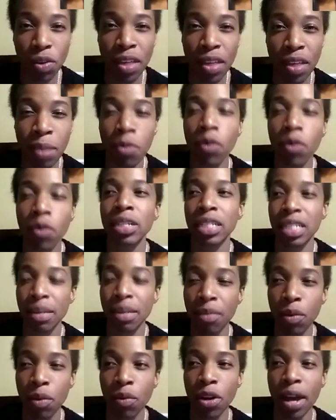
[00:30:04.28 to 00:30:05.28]
them, or was it
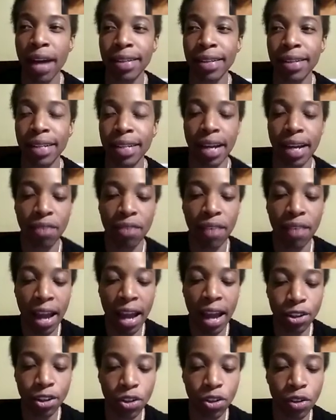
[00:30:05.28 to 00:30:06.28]
something where you had to kind of
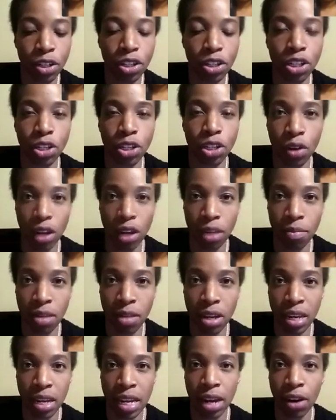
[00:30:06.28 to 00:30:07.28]
enter into a
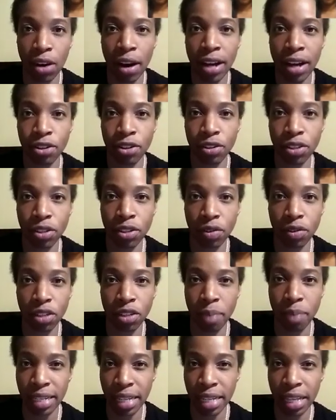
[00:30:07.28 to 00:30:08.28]
community or enter into a
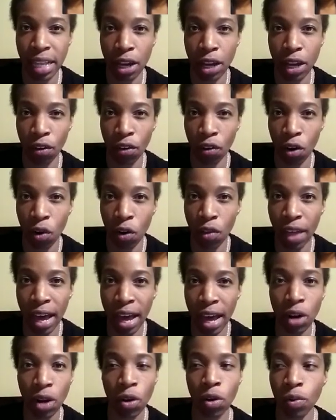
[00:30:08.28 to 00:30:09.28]
space and then grow
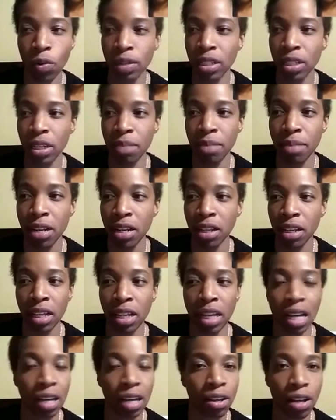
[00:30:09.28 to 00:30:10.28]
that, or was it
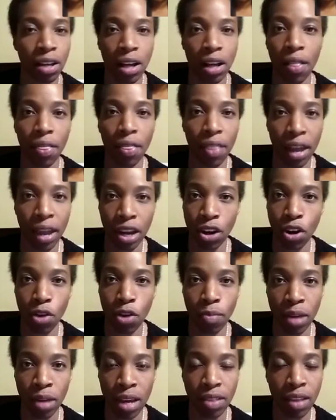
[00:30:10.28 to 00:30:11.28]
immediately they know
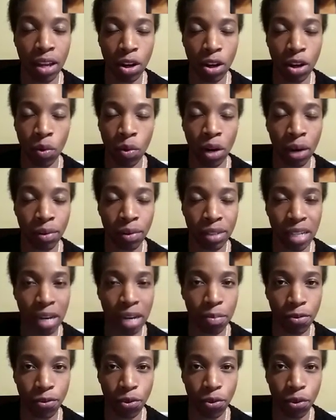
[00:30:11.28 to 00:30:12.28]
me, they know what I was like
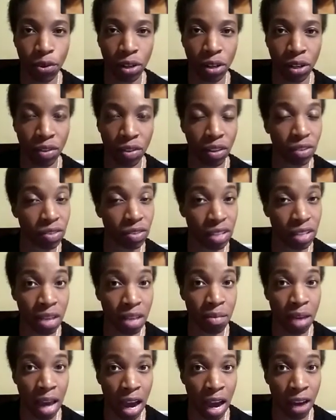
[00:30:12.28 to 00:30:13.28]
before, they're seeing
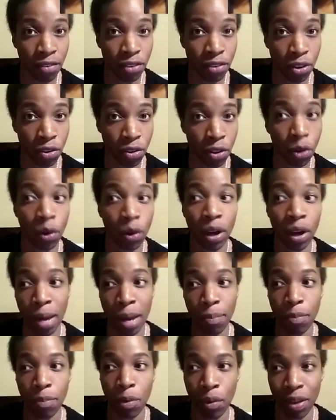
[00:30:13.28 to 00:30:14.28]
me after, and they're going,
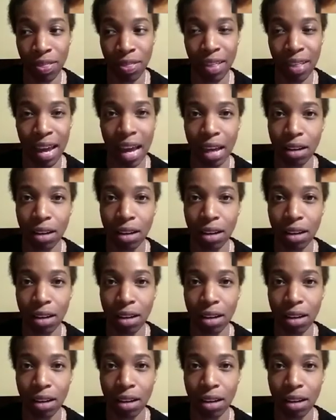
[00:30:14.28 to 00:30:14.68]
yep, we want that?